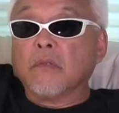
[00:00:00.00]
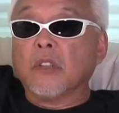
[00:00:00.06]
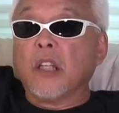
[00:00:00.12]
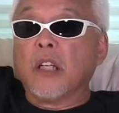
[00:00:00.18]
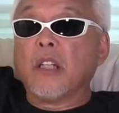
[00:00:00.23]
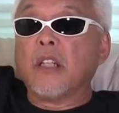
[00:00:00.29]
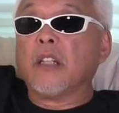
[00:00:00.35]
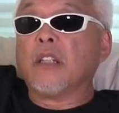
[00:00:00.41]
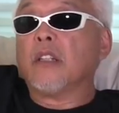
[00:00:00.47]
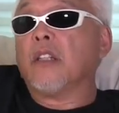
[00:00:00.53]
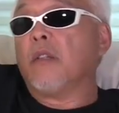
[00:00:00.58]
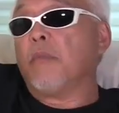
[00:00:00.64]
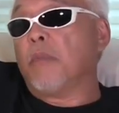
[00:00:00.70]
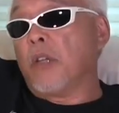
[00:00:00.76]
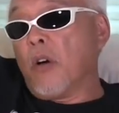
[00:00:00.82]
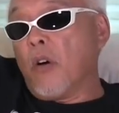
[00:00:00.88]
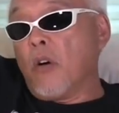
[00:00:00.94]
and he,
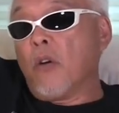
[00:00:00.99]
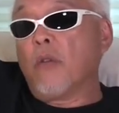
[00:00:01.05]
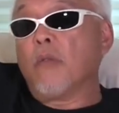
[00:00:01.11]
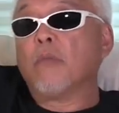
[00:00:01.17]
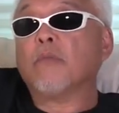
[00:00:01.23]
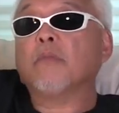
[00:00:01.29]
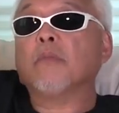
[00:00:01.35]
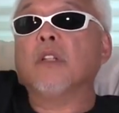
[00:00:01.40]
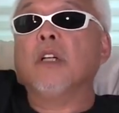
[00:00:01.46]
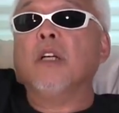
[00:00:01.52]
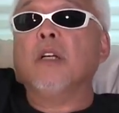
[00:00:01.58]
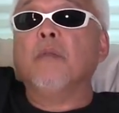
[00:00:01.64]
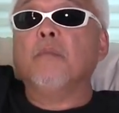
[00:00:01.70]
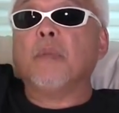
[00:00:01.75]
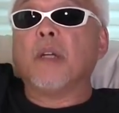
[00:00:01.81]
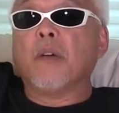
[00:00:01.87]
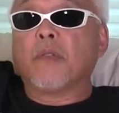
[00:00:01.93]
he'd be home,
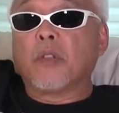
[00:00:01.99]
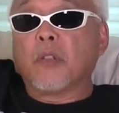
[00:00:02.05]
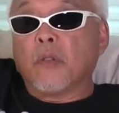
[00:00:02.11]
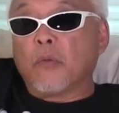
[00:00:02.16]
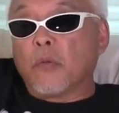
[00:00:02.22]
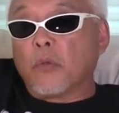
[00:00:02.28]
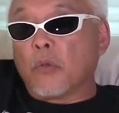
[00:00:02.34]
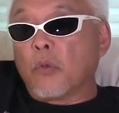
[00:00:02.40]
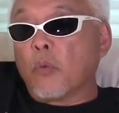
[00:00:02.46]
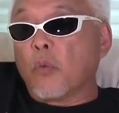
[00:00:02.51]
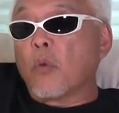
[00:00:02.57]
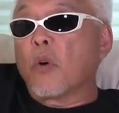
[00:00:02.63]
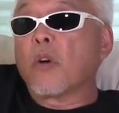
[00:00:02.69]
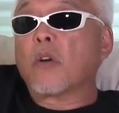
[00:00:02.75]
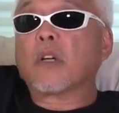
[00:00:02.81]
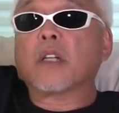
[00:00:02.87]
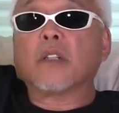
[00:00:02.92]
be able to to
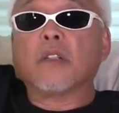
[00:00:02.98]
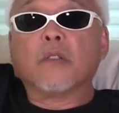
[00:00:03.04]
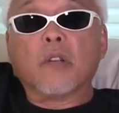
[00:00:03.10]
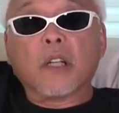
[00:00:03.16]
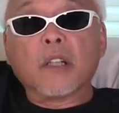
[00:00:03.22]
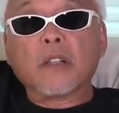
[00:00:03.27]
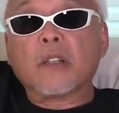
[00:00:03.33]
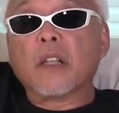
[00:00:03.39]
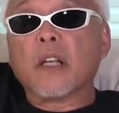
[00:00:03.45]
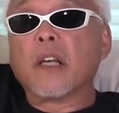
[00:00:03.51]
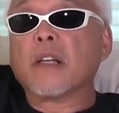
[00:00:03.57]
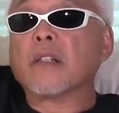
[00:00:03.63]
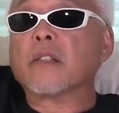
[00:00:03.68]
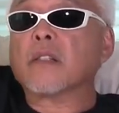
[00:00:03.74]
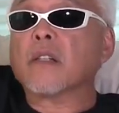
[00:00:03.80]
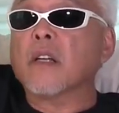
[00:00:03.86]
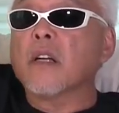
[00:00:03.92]
work and do other
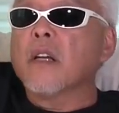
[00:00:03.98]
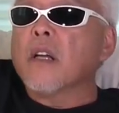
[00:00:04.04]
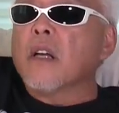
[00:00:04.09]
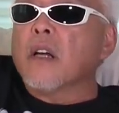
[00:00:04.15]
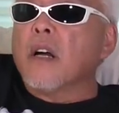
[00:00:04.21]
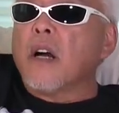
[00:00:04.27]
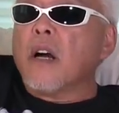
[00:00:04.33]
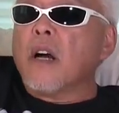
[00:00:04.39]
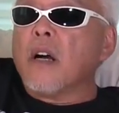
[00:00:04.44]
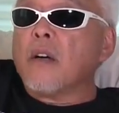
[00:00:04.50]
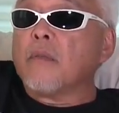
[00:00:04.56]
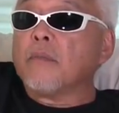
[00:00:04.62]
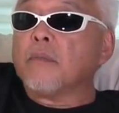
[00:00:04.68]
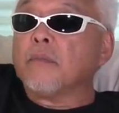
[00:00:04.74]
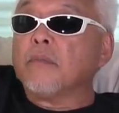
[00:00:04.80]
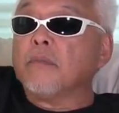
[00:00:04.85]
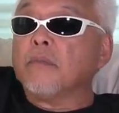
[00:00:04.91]
things,
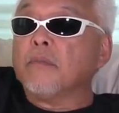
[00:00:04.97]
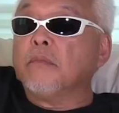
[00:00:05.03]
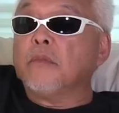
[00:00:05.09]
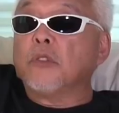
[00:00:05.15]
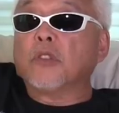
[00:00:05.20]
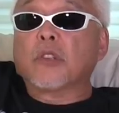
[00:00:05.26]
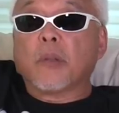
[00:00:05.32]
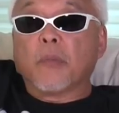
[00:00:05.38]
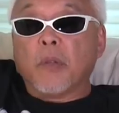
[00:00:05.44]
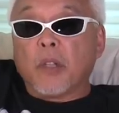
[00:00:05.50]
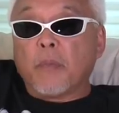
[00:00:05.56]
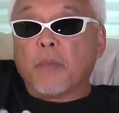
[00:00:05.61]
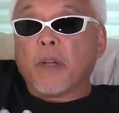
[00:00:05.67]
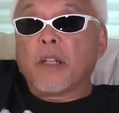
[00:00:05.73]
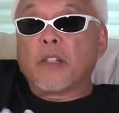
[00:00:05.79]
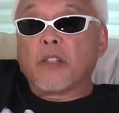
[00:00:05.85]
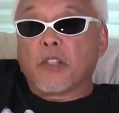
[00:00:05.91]
um, do some
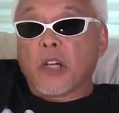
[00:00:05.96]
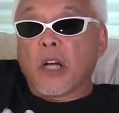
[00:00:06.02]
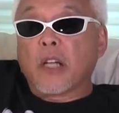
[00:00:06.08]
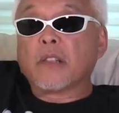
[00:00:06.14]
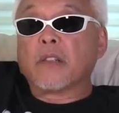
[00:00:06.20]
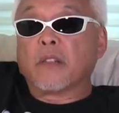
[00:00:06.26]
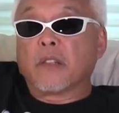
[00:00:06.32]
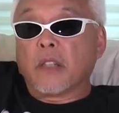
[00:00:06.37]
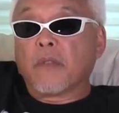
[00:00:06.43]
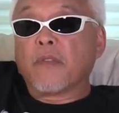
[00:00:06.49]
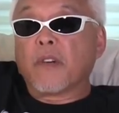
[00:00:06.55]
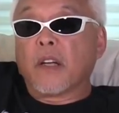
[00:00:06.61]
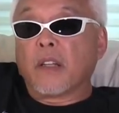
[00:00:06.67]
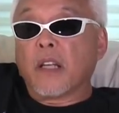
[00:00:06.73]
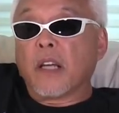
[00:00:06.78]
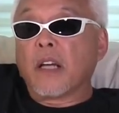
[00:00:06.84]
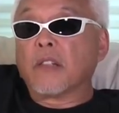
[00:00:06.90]
independent shots and stuff
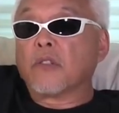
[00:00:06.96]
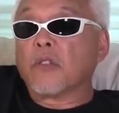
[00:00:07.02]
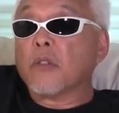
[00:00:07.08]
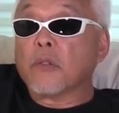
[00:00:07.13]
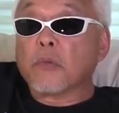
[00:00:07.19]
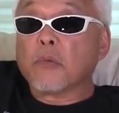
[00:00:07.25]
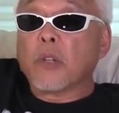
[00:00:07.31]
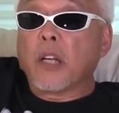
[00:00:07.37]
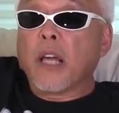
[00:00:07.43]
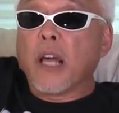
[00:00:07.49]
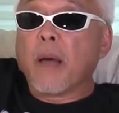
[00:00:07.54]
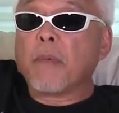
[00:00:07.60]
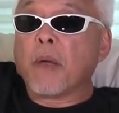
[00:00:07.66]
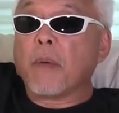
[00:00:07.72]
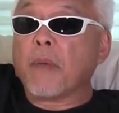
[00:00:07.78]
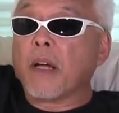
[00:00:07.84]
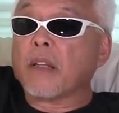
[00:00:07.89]
like that. So he was really
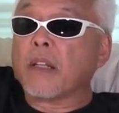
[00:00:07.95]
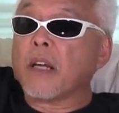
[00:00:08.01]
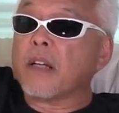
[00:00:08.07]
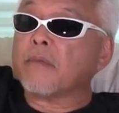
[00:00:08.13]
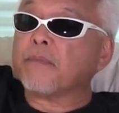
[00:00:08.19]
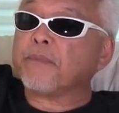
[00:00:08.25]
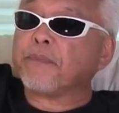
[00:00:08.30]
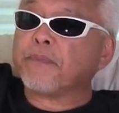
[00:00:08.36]
happy about that.